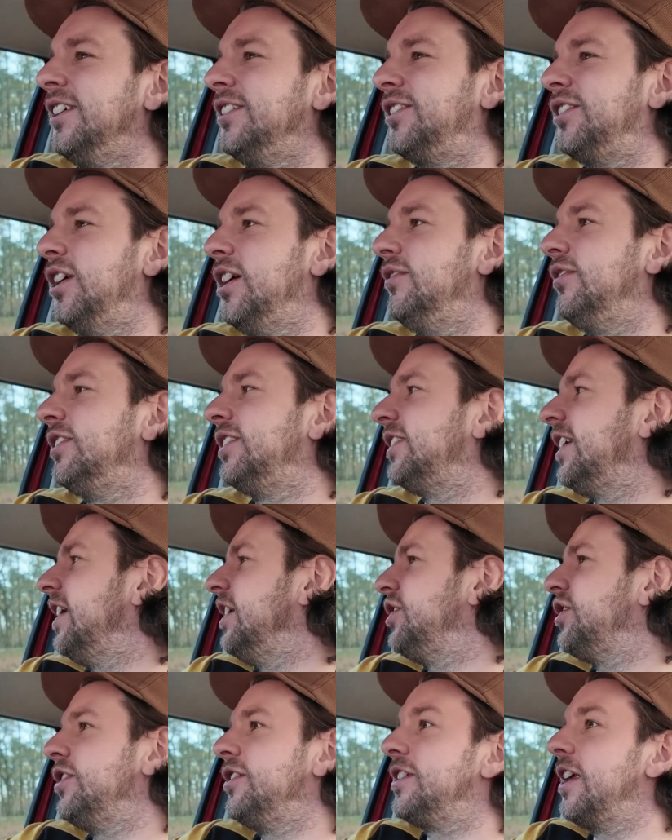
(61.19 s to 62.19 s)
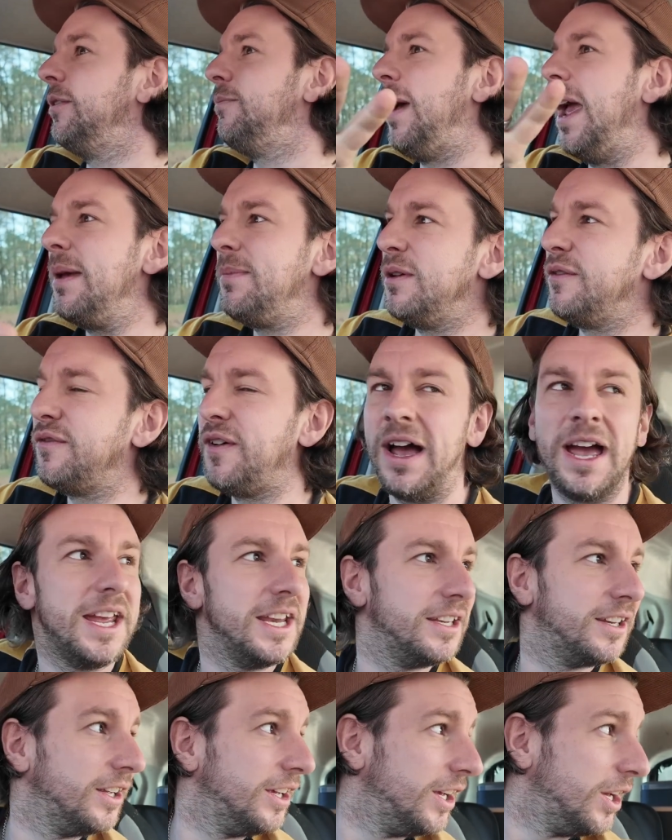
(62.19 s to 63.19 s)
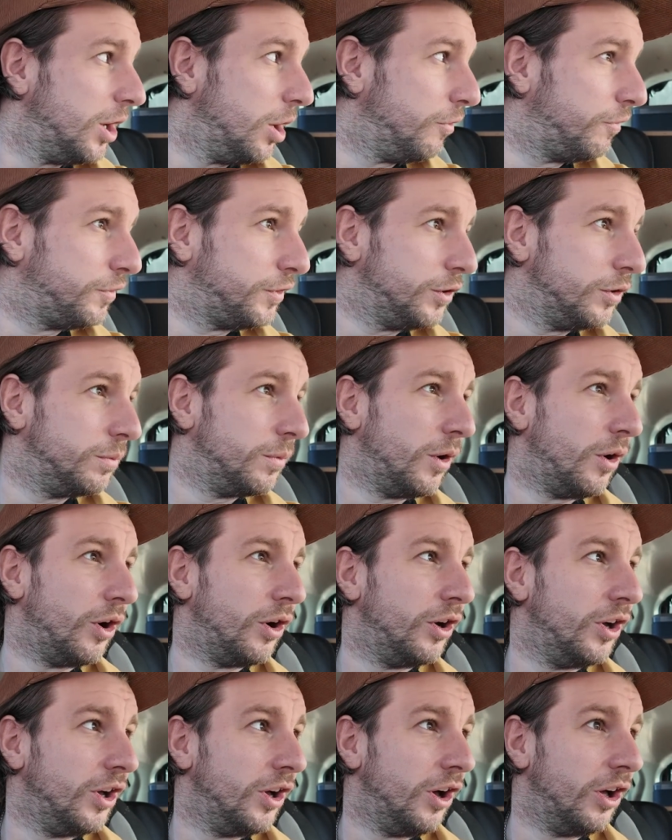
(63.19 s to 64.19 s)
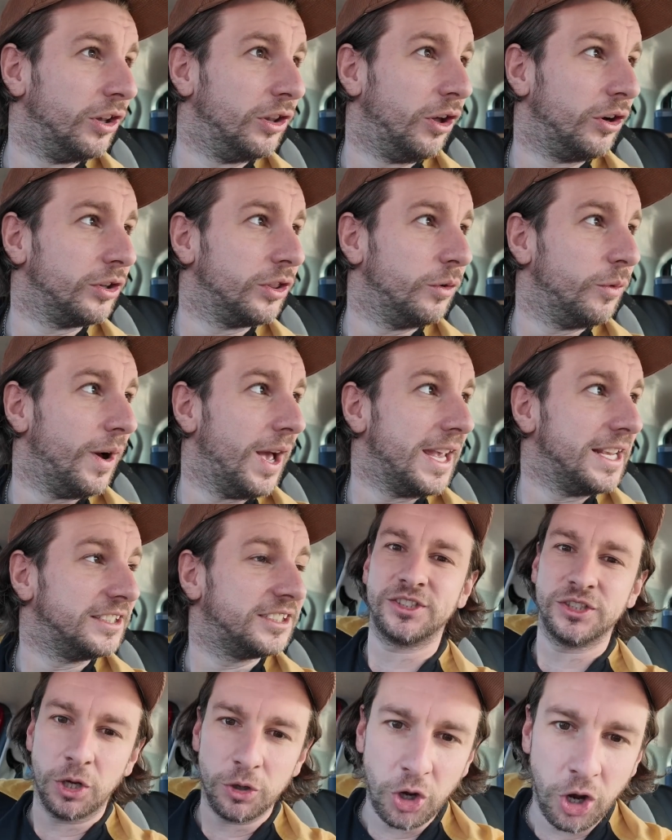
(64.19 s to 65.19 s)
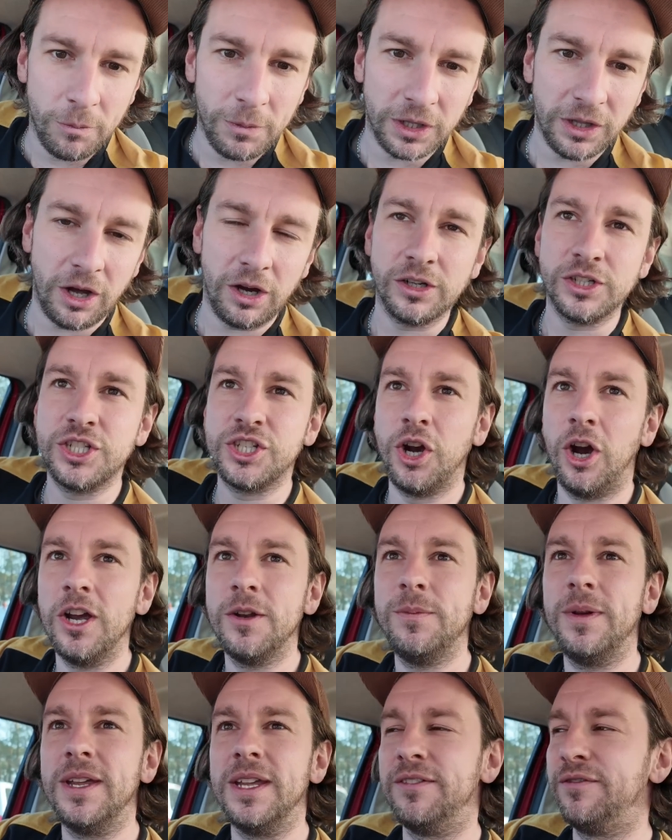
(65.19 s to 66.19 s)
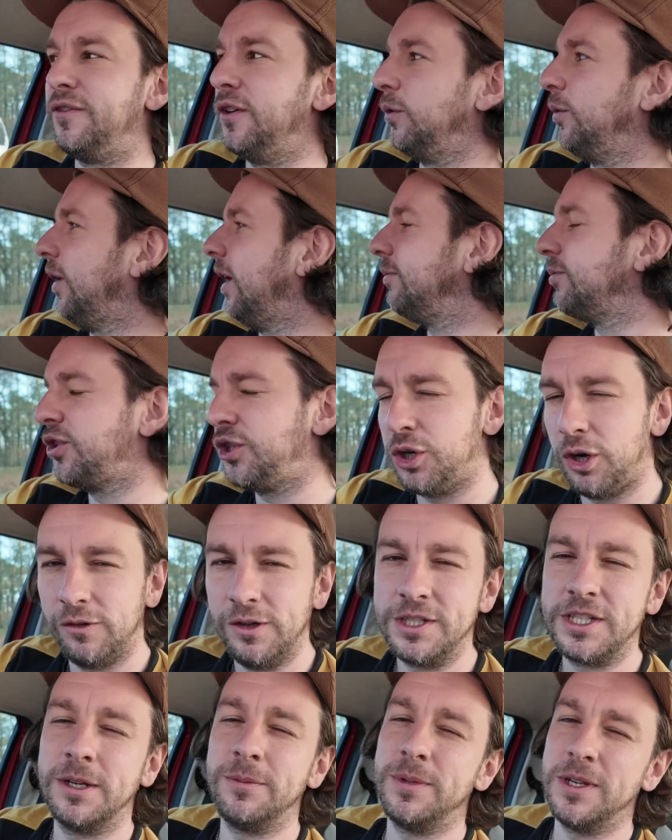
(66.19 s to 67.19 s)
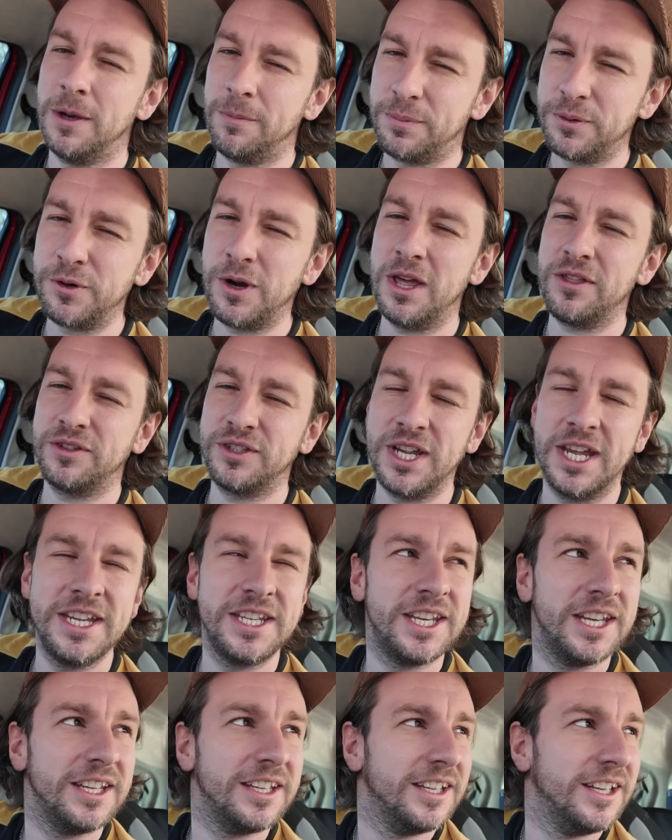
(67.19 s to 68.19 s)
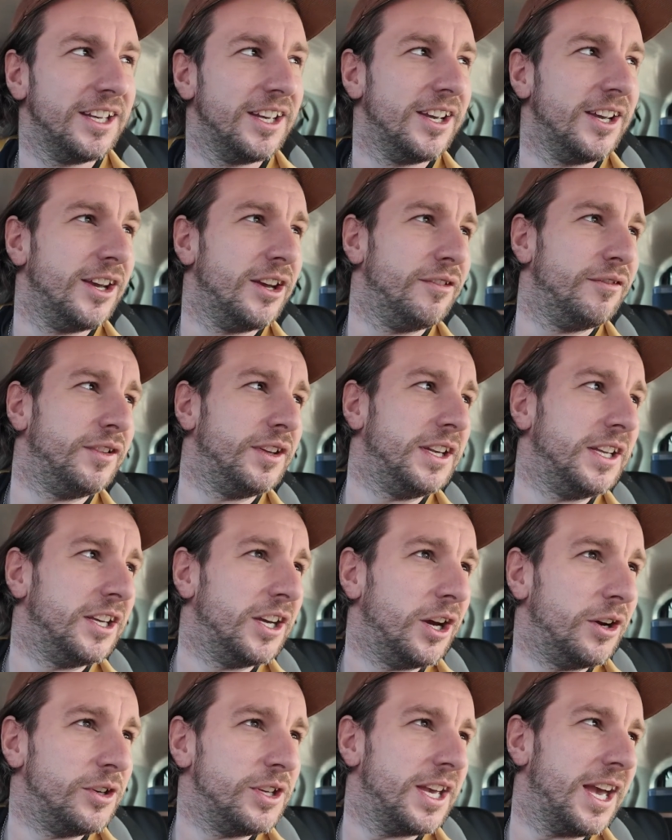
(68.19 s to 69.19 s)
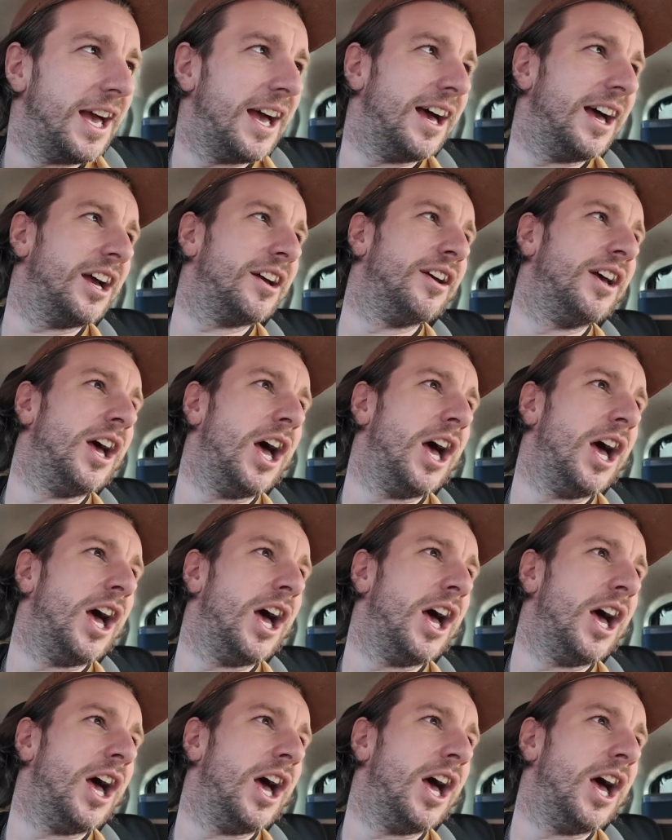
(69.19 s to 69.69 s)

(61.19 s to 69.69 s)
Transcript: service stations, and maybe find a few more along the way. So come along, join me for what I'm sure is going to be a breathtaking video. Yeah,